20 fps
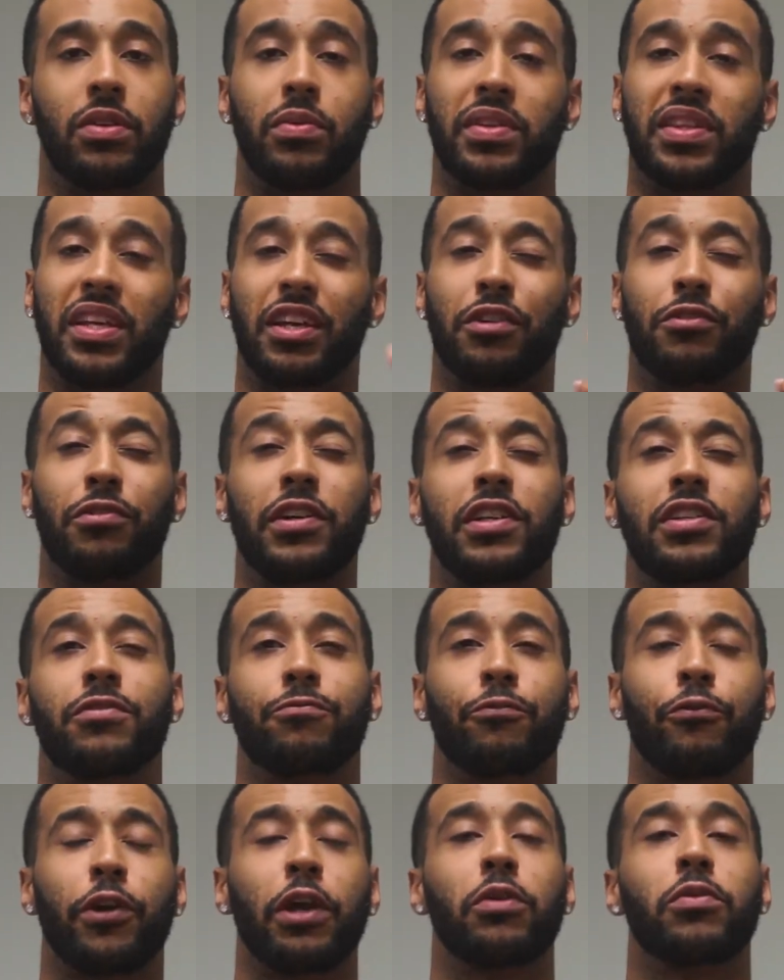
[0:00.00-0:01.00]
With increased
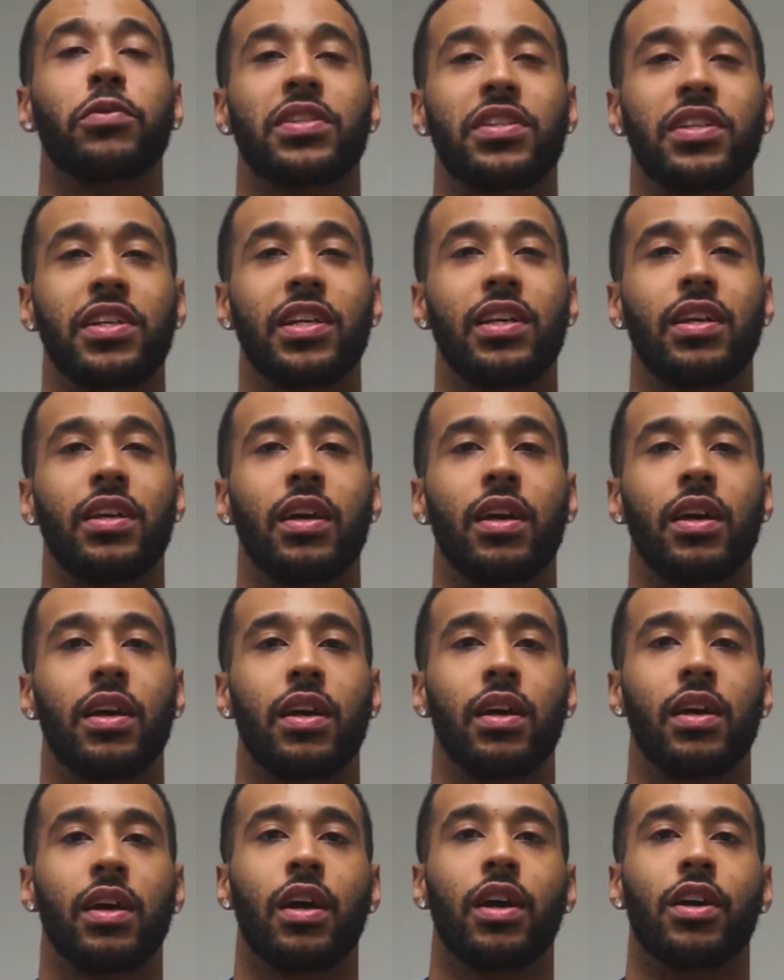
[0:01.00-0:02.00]
frequency,
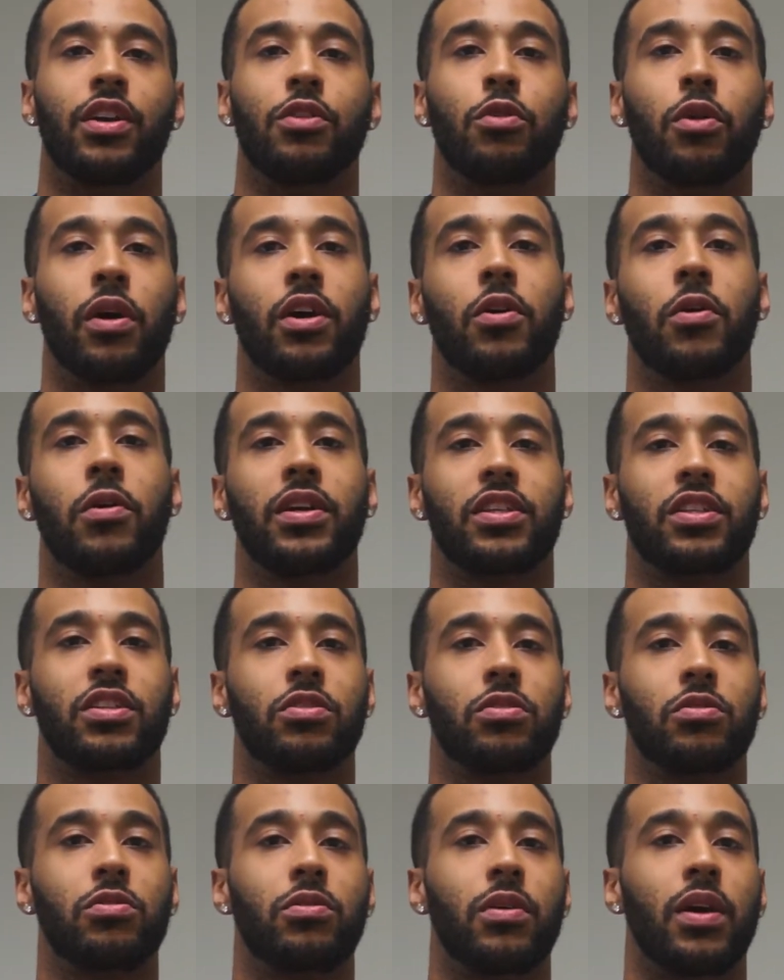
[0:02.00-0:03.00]
you are going
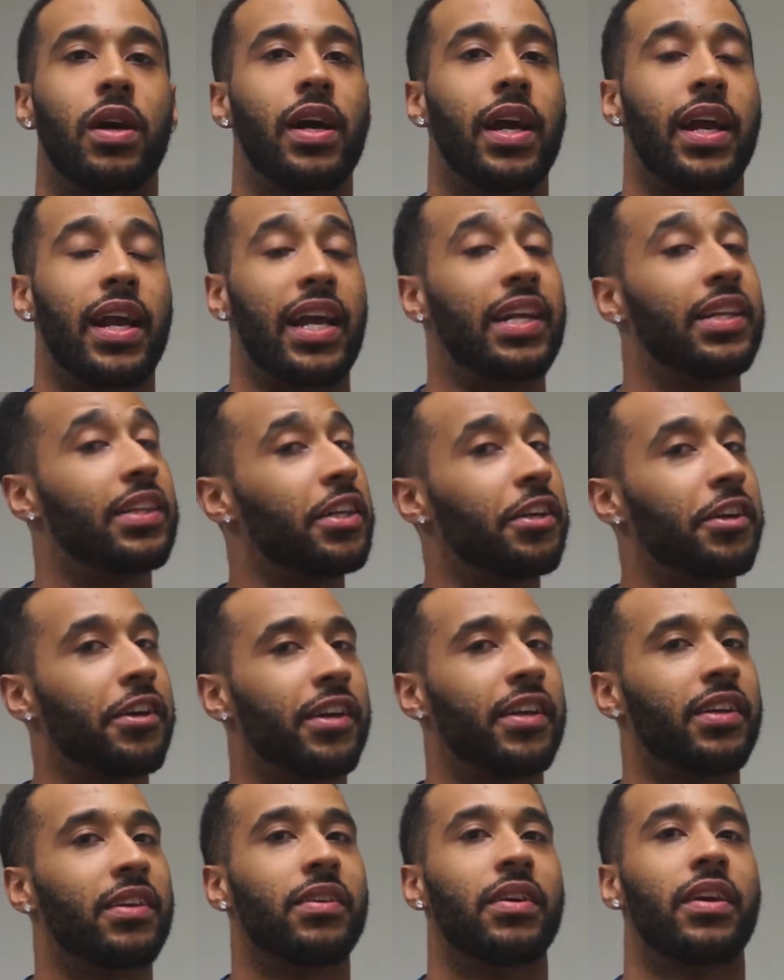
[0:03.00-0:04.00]
to, in
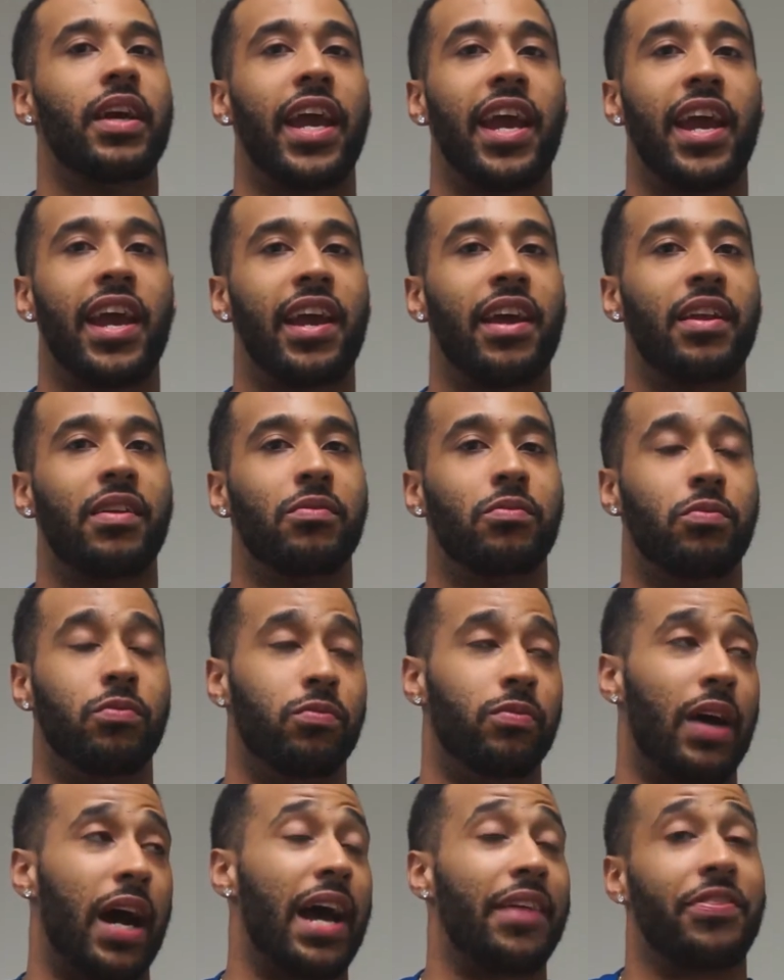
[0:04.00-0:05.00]
theory, and
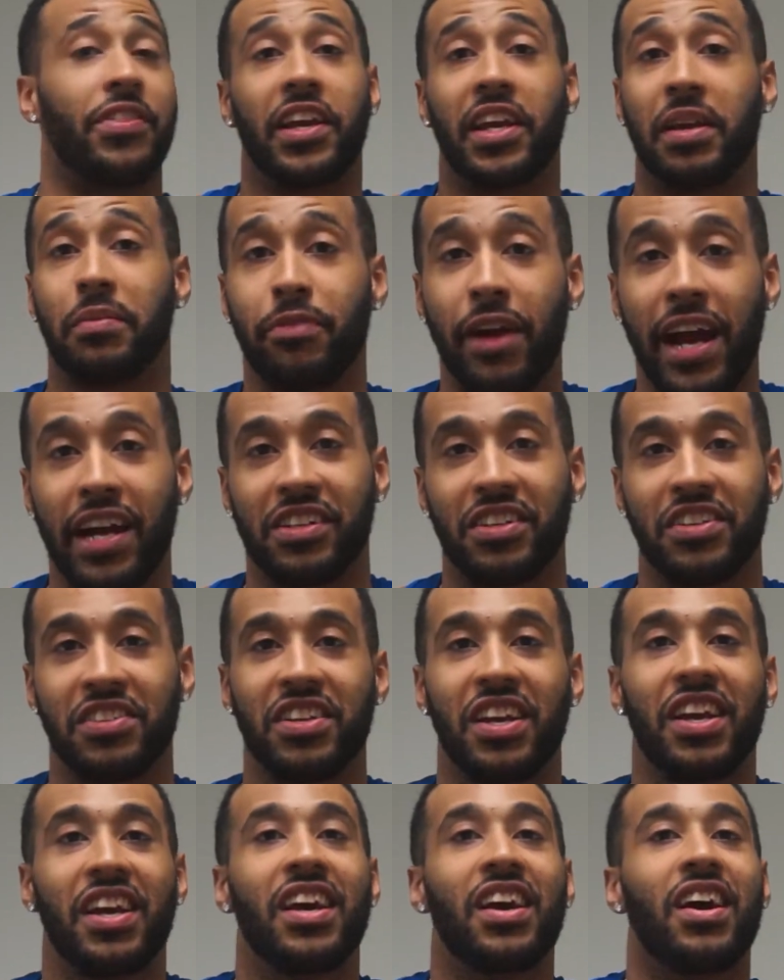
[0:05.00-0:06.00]
I think in
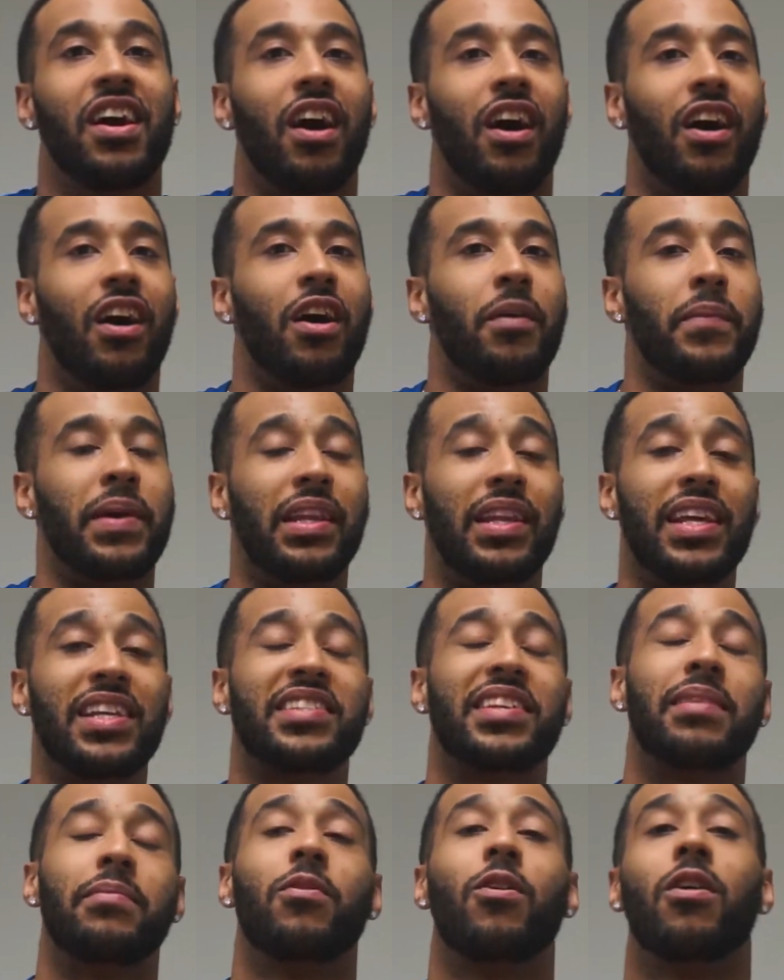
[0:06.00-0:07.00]
practice,
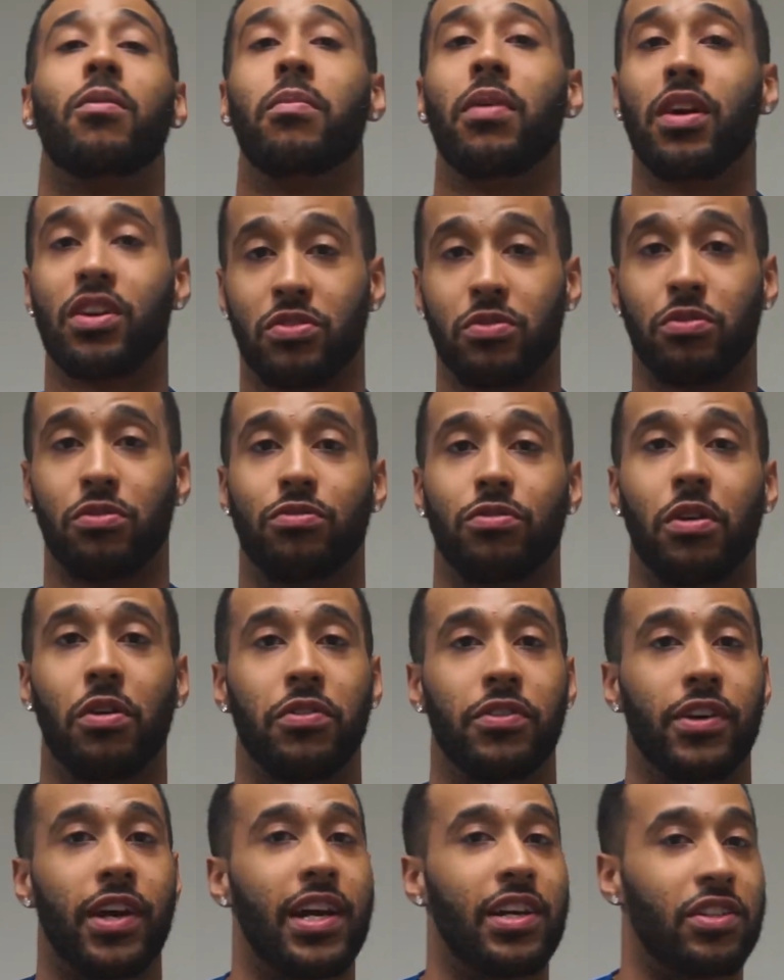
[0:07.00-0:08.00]
elicit more muscle
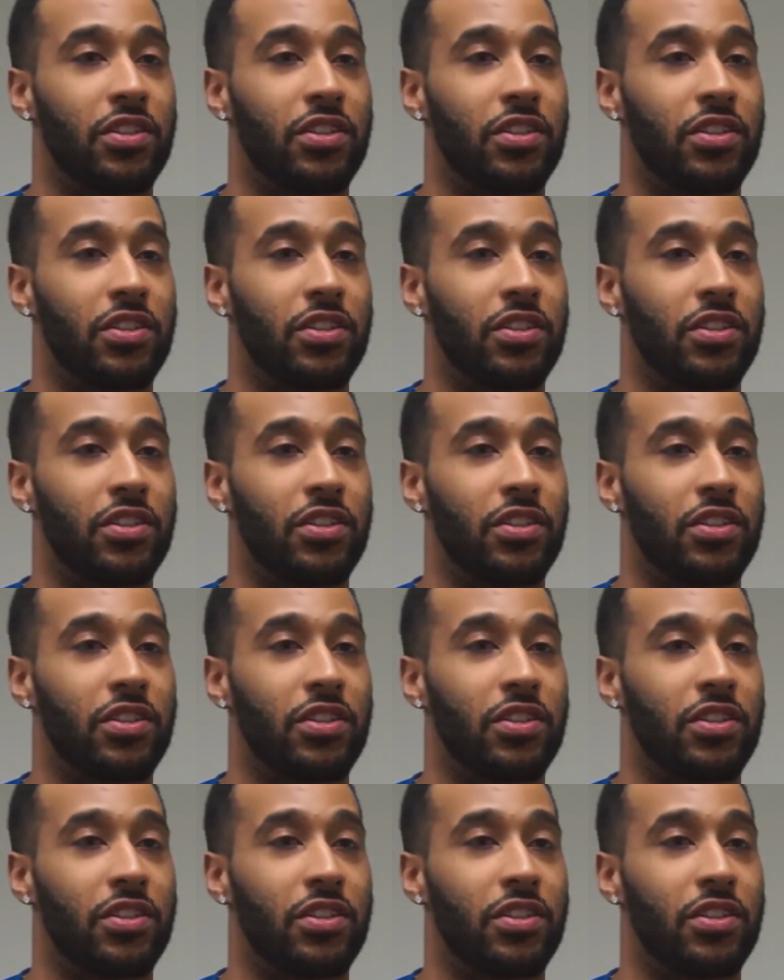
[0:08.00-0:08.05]
growth, all right?